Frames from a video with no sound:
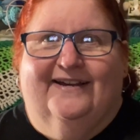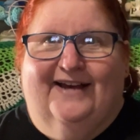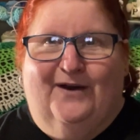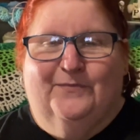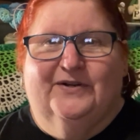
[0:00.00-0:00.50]

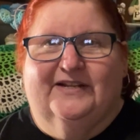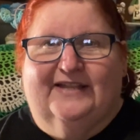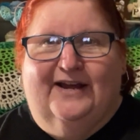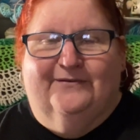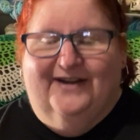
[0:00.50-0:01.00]
I'll put it
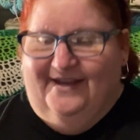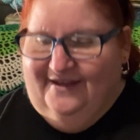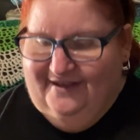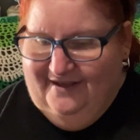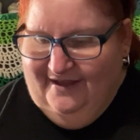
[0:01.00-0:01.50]
that way.
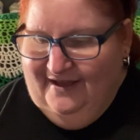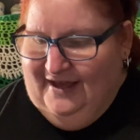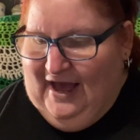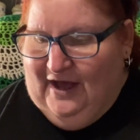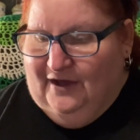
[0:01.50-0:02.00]

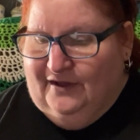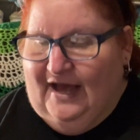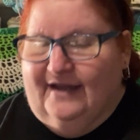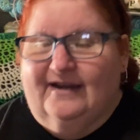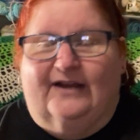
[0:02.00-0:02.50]

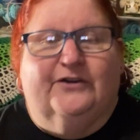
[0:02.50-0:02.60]
I